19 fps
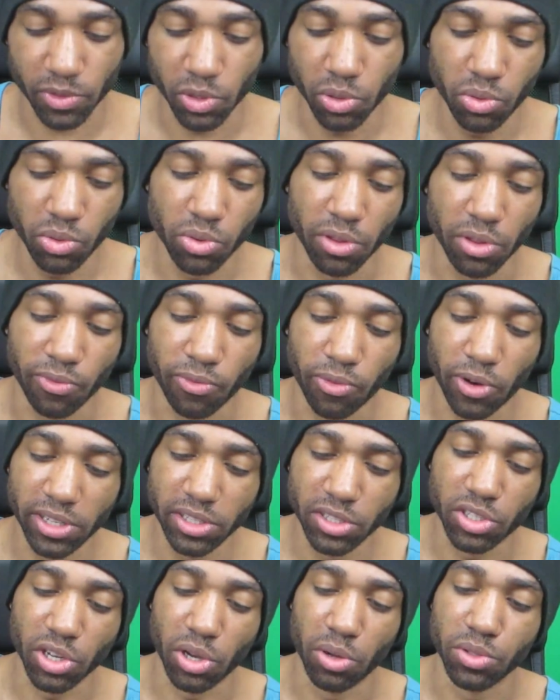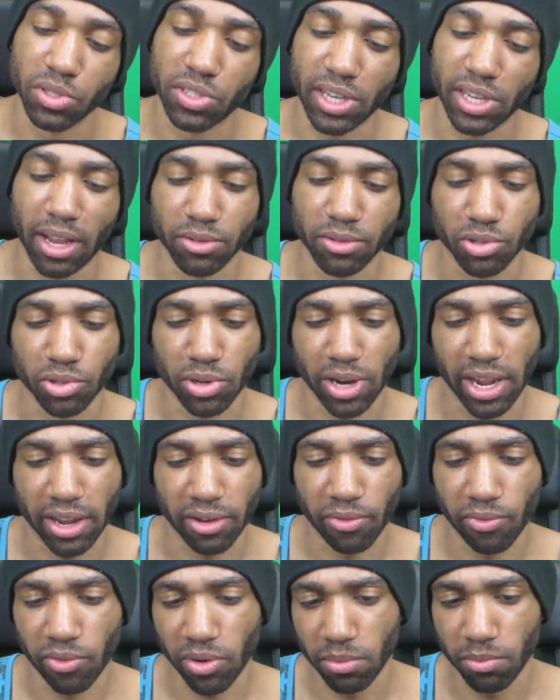Ooh, the Friend Zone
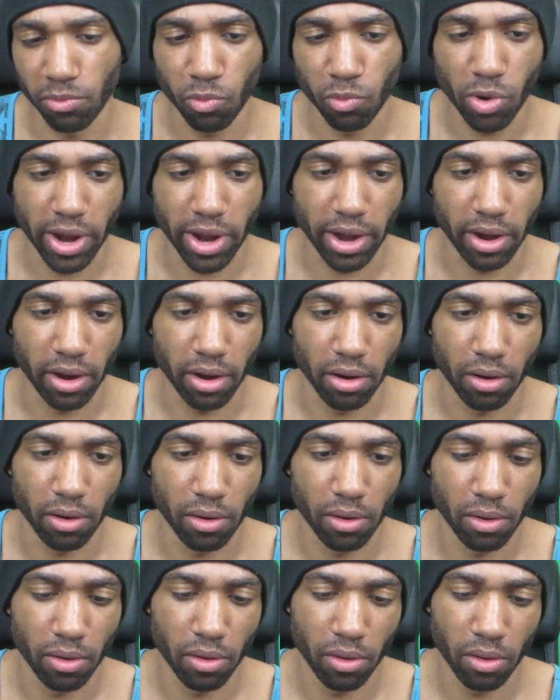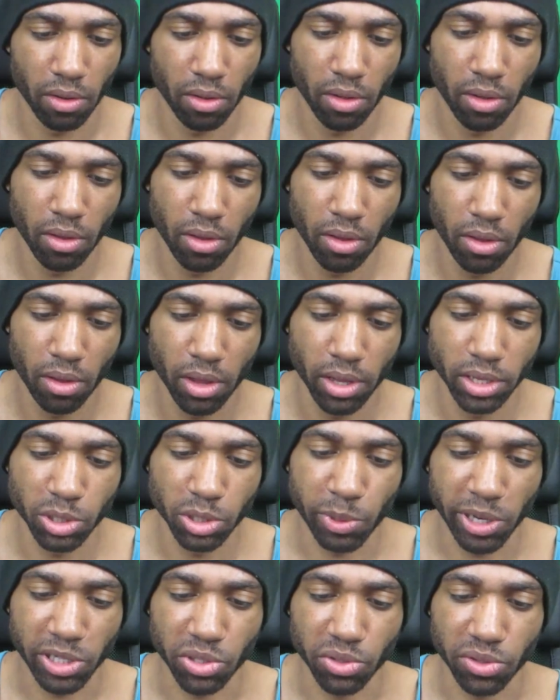soundtrack from where?
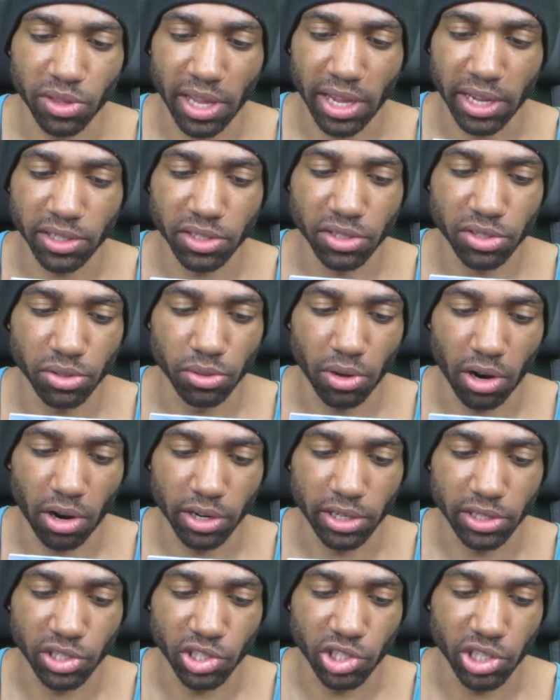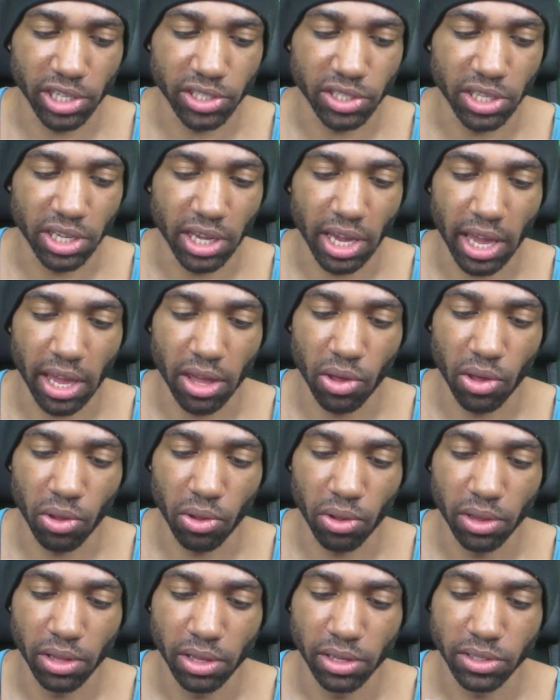Special thanks to artists Jesse
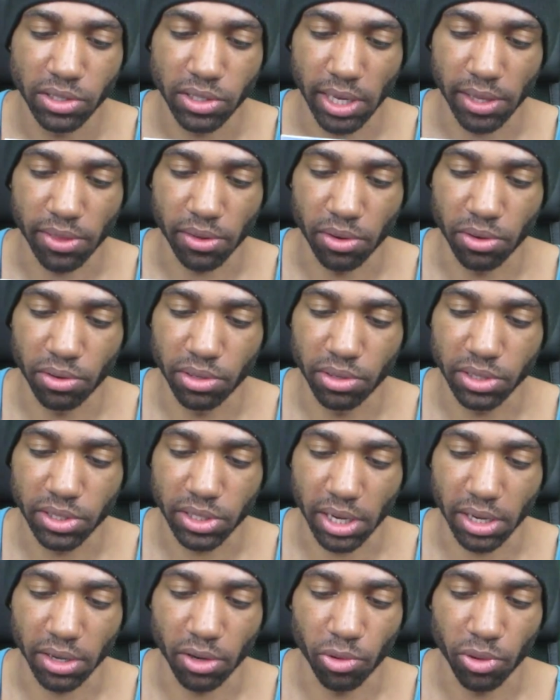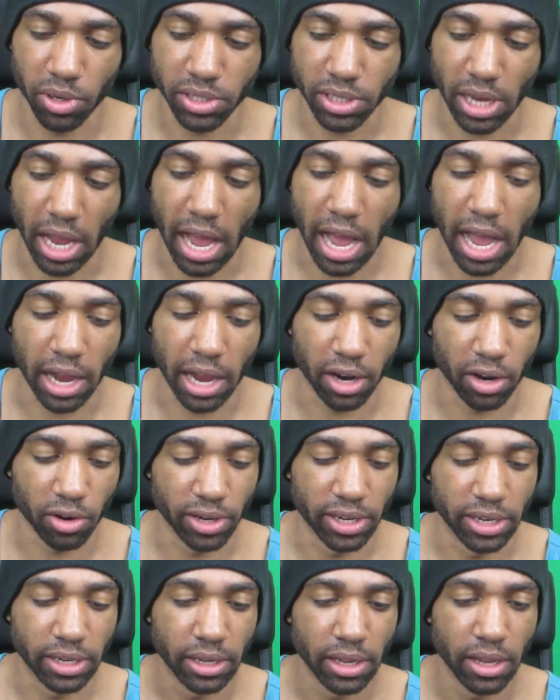Kale, Seth Ernest, and Chris
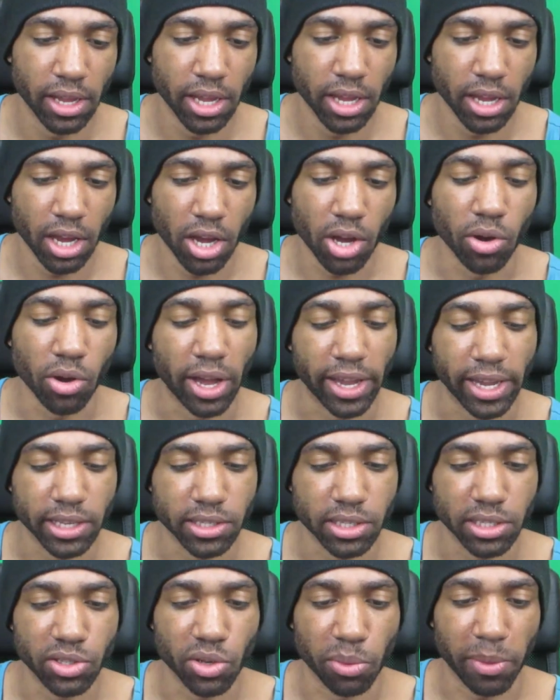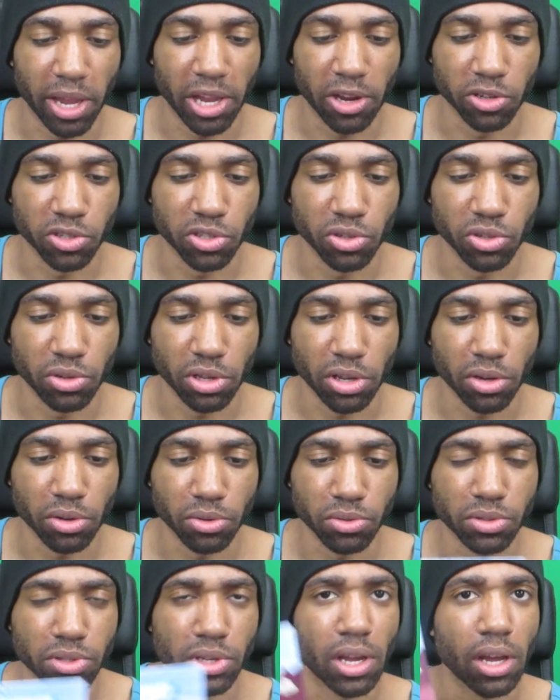Achren. Oh, I guess these are Maker
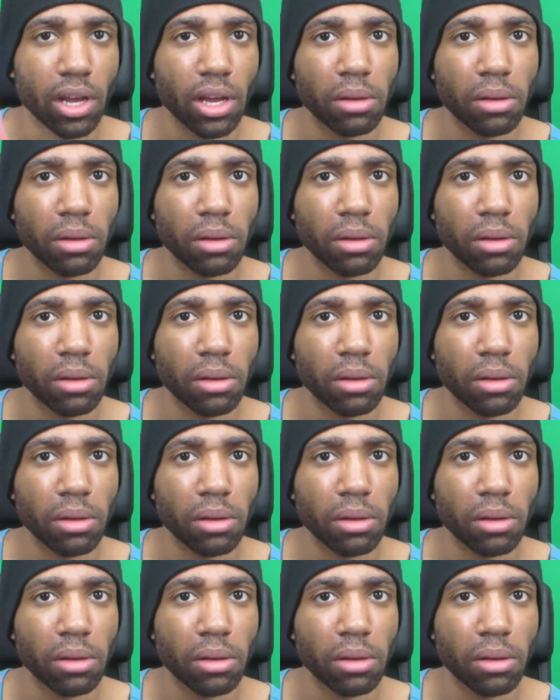Studios